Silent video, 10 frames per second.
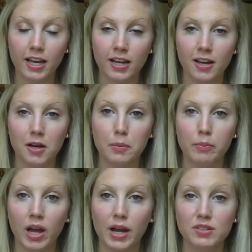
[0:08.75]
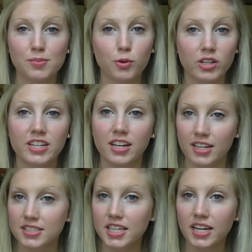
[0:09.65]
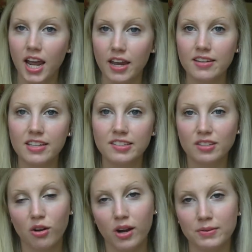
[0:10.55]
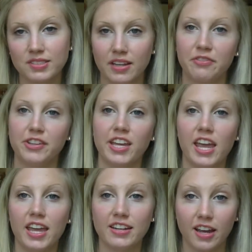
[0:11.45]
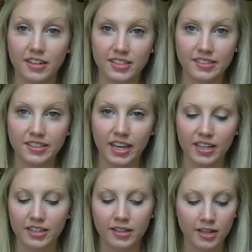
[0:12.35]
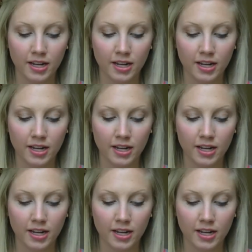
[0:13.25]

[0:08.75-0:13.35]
I was born in 1990, so I was definitely a 90s kid.